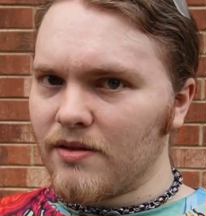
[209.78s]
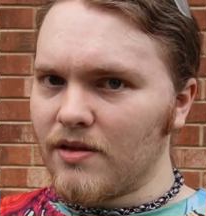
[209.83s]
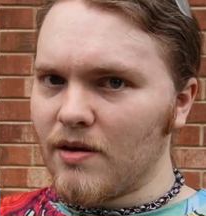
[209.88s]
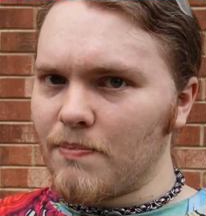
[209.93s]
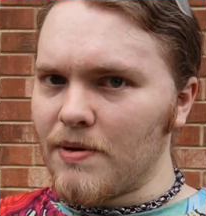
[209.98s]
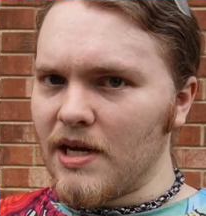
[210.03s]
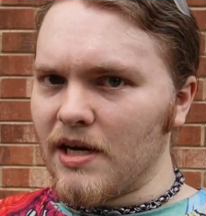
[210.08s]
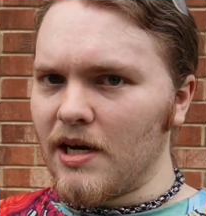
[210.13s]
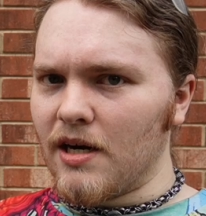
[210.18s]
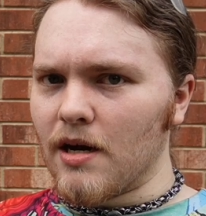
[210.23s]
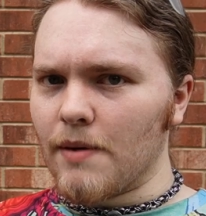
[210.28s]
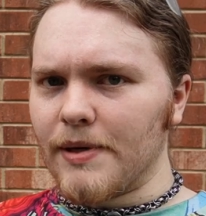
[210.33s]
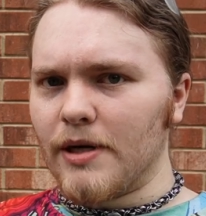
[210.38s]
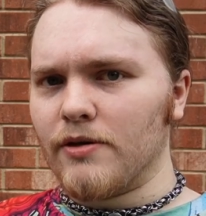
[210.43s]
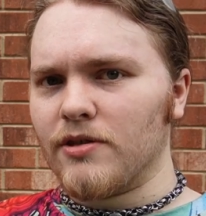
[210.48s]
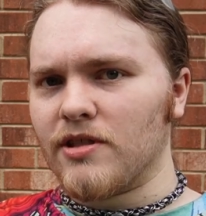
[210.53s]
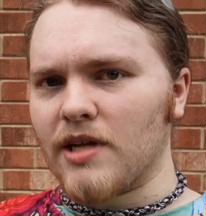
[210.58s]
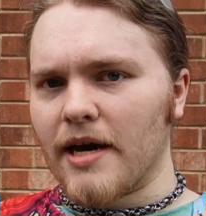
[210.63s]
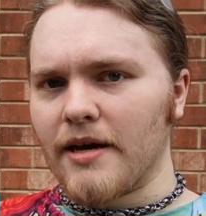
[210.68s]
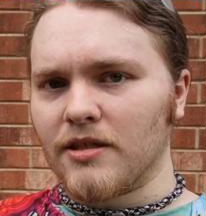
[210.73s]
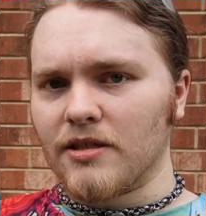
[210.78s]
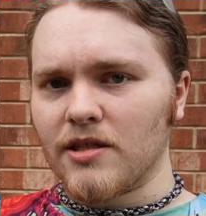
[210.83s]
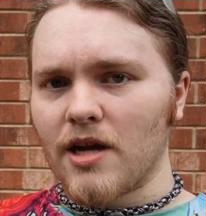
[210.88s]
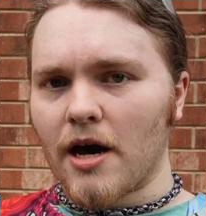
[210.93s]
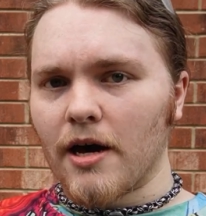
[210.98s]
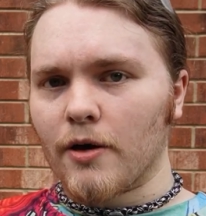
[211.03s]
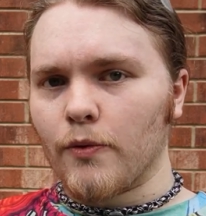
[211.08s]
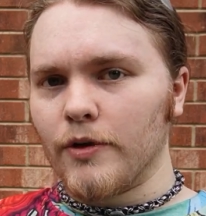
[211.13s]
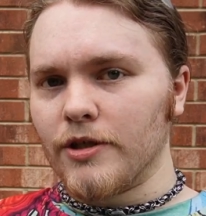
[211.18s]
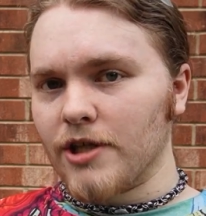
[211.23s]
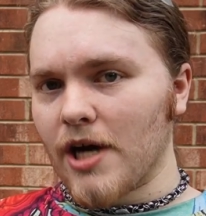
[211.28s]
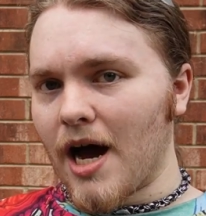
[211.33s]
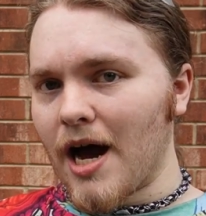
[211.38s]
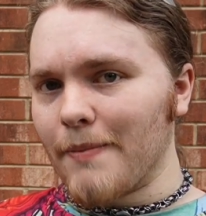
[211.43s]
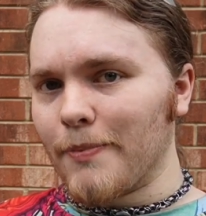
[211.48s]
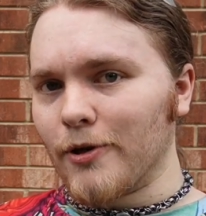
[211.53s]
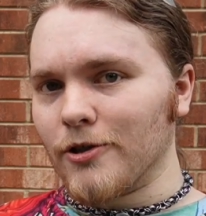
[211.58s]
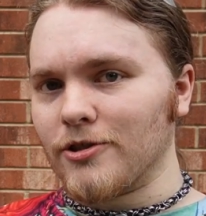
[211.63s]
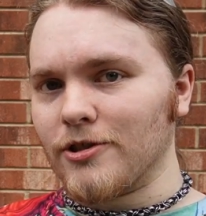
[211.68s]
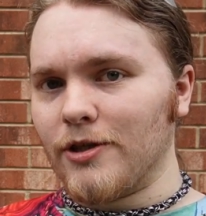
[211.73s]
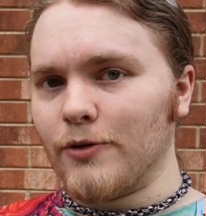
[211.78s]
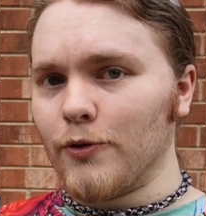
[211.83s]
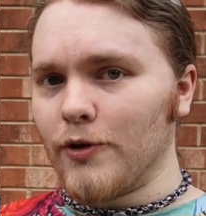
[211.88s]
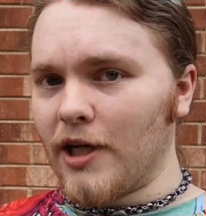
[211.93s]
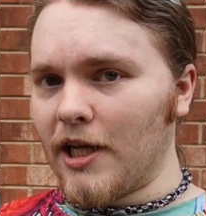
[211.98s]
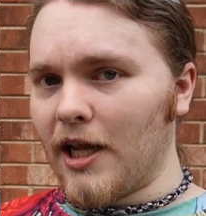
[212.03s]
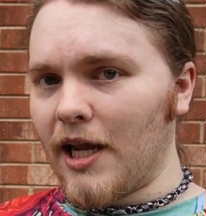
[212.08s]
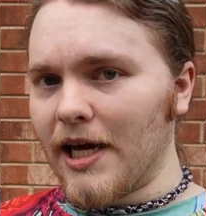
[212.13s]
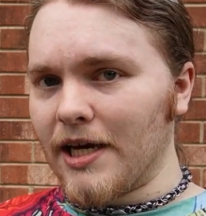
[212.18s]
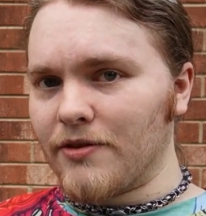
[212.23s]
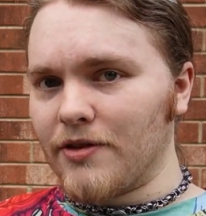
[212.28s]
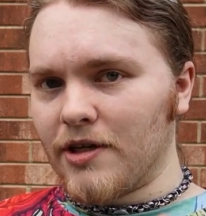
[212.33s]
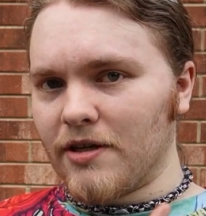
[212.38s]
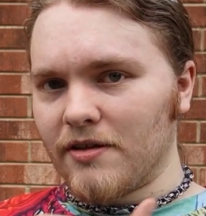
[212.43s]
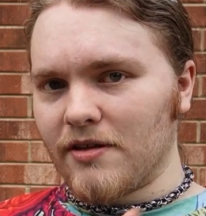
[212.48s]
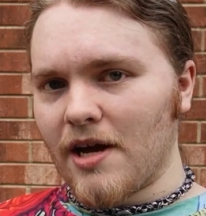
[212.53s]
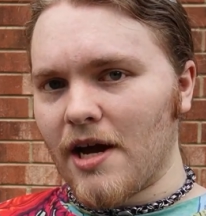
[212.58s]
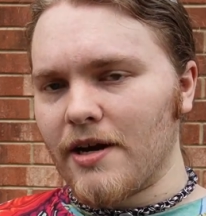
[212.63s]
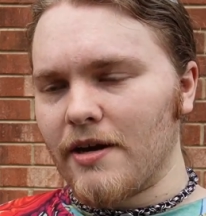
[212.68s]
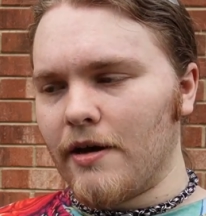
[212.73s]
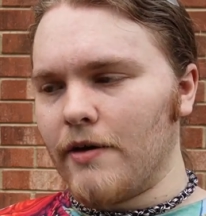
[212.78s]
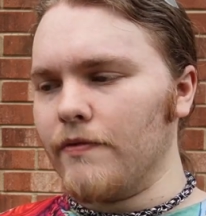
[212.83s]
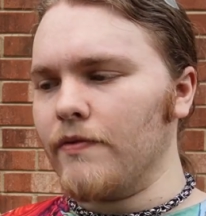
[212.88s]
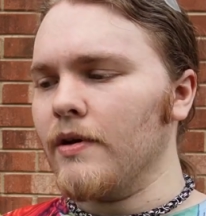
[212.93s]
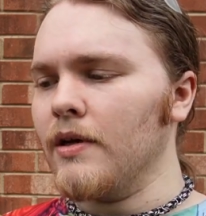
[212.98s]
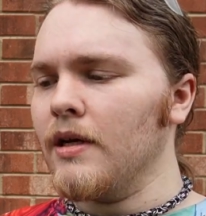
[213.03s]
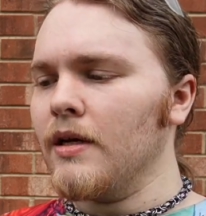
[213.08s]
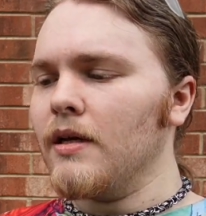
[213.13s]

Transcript: the PDW style stock, which I personally really like the design of.